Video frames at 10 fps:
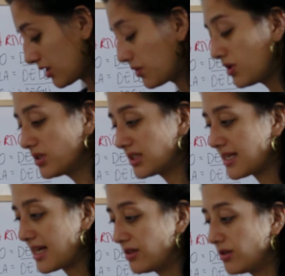we use
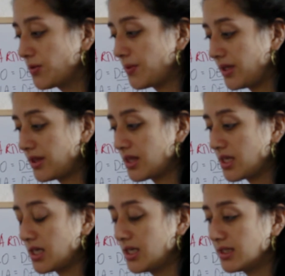dello with
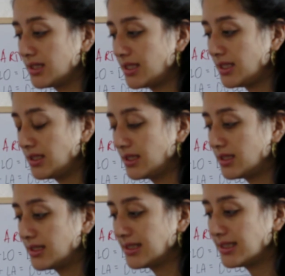
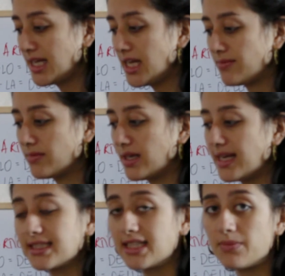the same
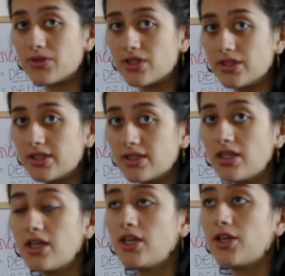exceptions
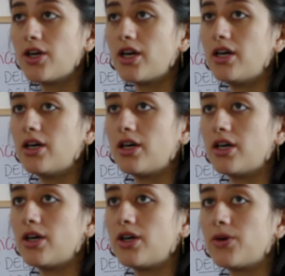
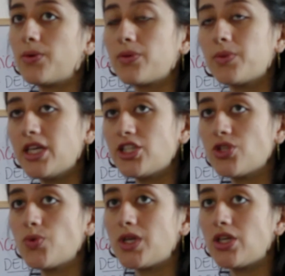with
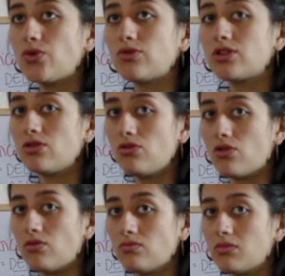which we use
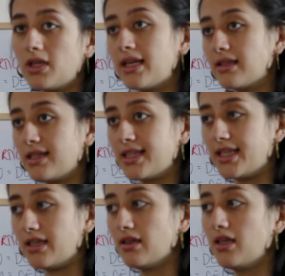lo and
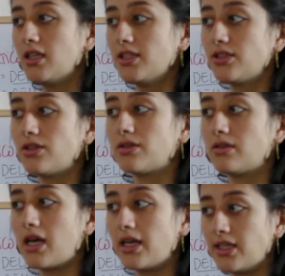li. So
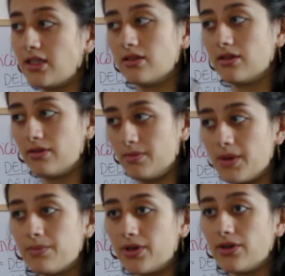I
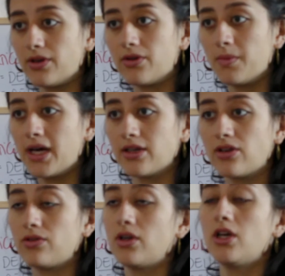remember you, I
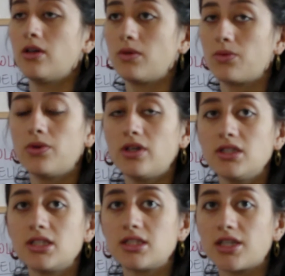remind you, with
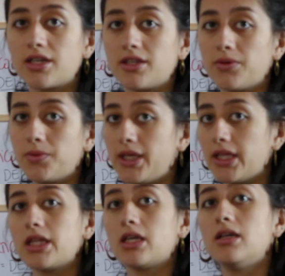words starting
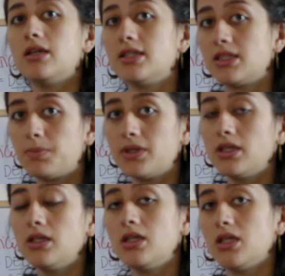with
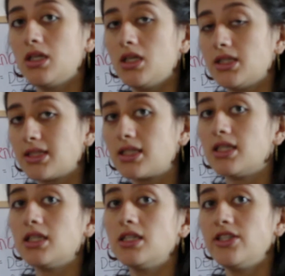sp, sk,
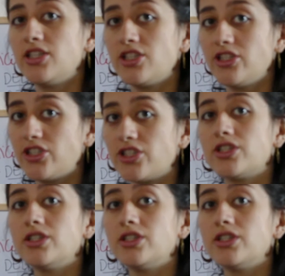sh,